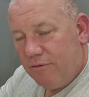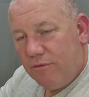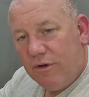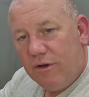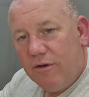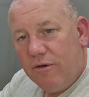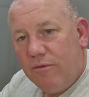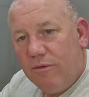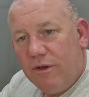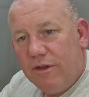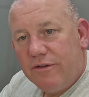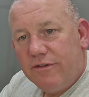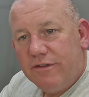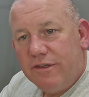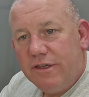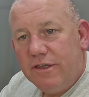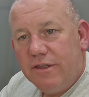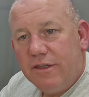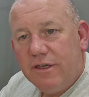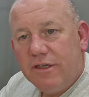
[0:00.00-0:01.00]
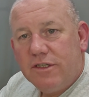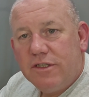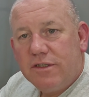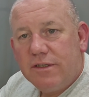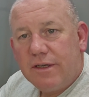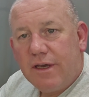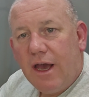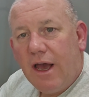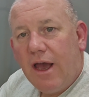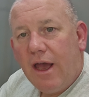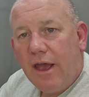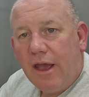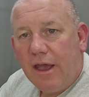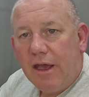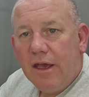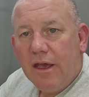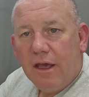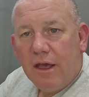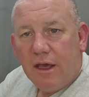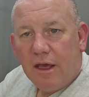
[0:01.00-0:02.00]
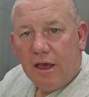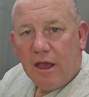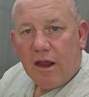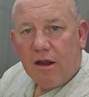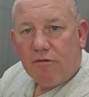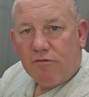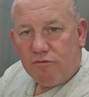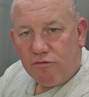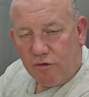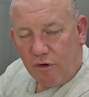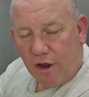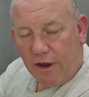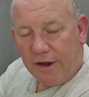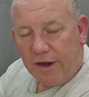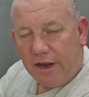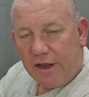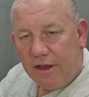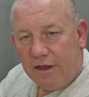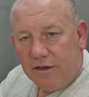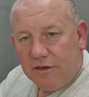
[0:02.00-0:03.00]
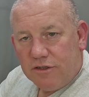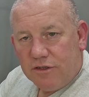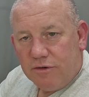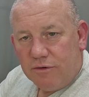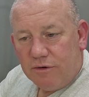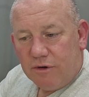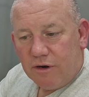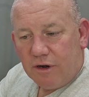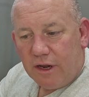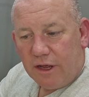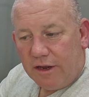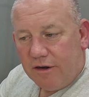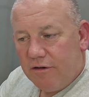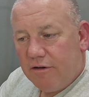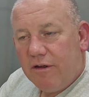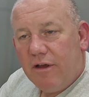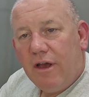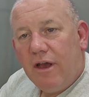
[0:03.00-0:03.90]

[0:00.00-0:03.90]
We'll see this guy running sooner or later.